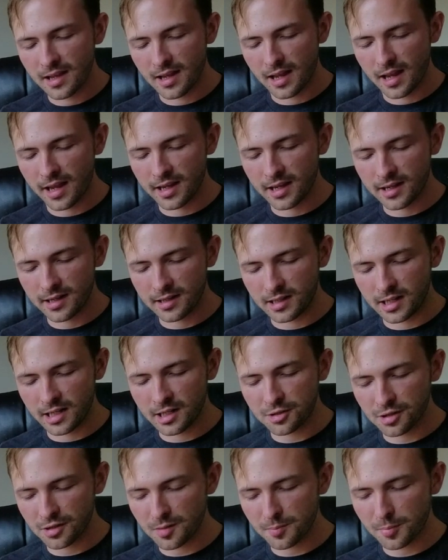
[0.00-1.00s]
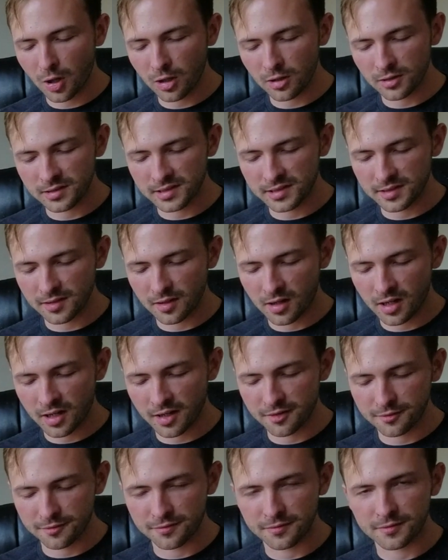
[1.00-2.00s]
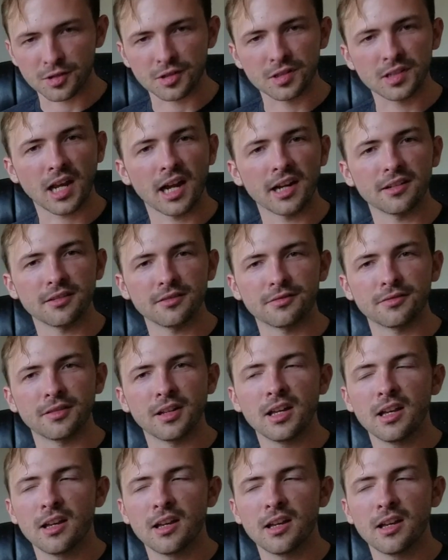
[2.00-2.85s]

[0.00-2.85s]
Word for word: And each of the parts I've just kind of